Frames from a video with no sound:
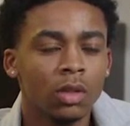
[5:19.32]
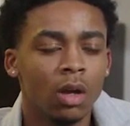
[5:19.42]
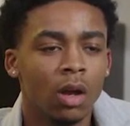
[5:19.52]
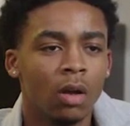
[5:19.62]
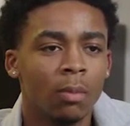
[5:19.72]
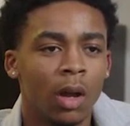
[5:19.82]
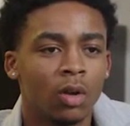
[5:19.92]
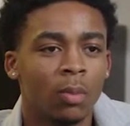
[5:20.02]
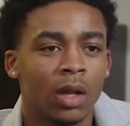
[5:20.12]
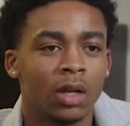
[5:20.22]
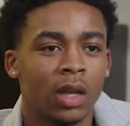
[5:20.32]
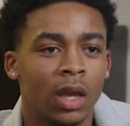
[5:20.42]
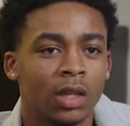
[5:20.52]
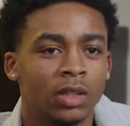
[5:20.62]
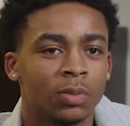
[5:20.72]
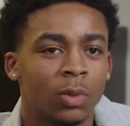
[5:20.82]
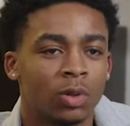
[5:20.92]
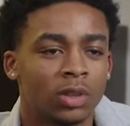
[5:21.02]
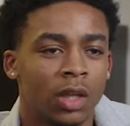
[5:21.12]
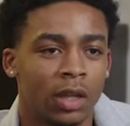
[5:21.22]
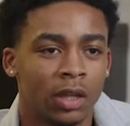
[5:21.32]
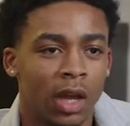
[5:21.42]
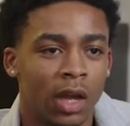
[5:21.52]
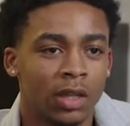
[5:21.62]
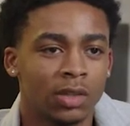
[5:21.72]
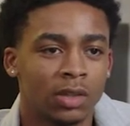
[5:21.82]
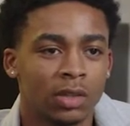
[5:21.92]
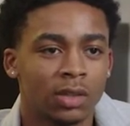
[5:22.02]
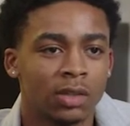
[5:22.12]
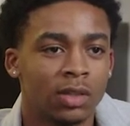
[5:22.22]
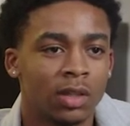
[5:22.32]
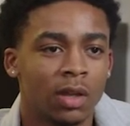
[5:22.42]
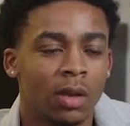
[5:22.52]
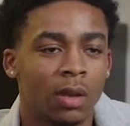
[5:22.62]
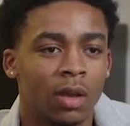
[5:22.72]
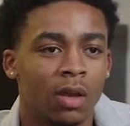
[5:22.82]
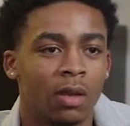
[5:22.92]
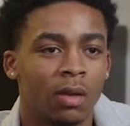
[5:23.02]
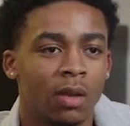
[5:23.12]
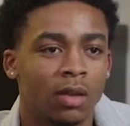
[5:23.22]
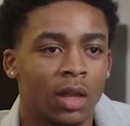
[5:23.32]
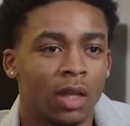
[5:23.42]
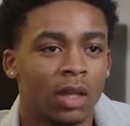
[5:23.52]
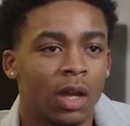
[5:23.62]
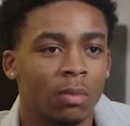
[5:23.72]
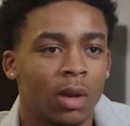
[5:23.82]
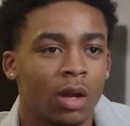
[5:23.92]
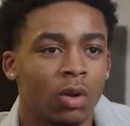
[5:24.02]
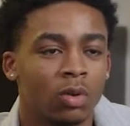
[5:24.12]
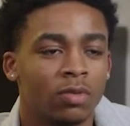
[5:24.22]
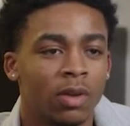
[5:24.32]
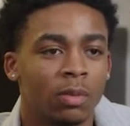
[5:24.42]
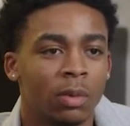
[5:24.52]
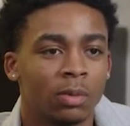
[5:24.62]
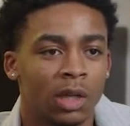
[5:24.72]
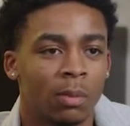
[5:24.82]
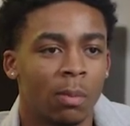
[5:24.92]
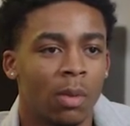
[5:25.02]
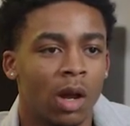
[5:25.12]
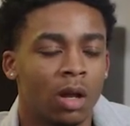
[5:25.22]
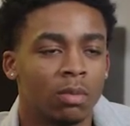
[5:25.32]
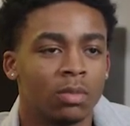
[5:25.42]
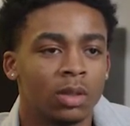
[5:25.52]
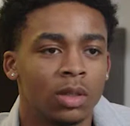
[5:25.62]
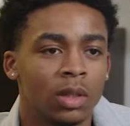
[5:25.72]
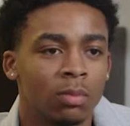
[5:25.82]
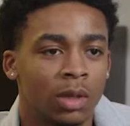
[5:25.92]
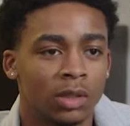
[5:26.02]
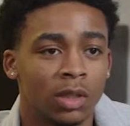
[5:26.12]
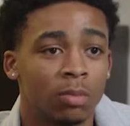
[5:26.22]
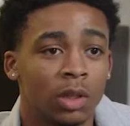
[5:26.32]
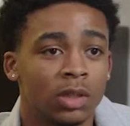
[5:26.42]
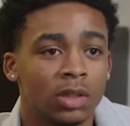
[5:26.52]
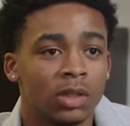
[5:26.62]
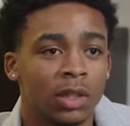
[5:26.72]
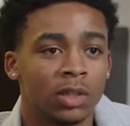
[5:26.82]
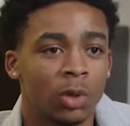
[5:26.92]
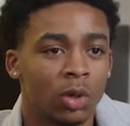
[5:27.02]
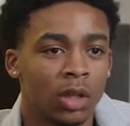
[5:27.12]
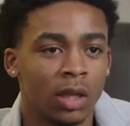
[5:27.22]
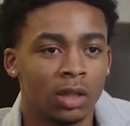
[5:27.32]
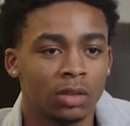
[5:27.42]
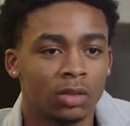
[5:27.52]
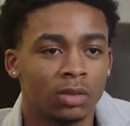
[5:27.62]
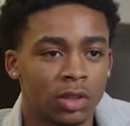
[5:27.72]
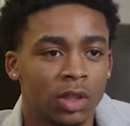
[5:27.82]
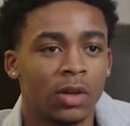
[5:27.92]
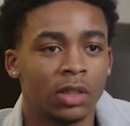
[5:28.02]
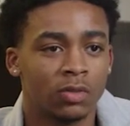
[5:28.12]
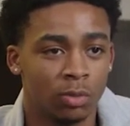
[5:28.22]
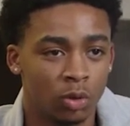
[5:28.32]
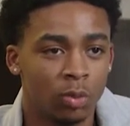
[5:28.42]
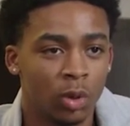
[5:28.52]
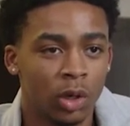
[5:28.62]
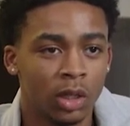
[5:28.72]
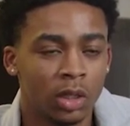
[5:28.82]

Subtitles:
I know my dad, he smokes like kites. Like a lot of my older family members, like my mom, my stepbrothers, they smoke like cigarettes from Newport.